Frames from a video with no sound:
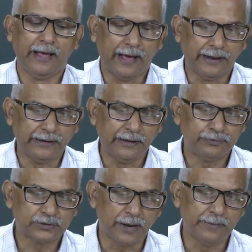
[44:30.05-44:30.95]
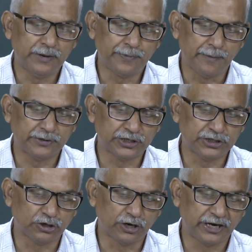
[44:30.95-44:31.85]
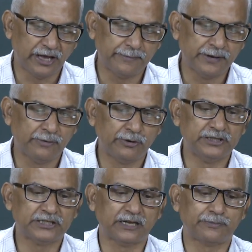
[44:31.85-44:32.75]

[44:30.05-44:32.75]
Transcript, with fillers: And if some information is already available inside the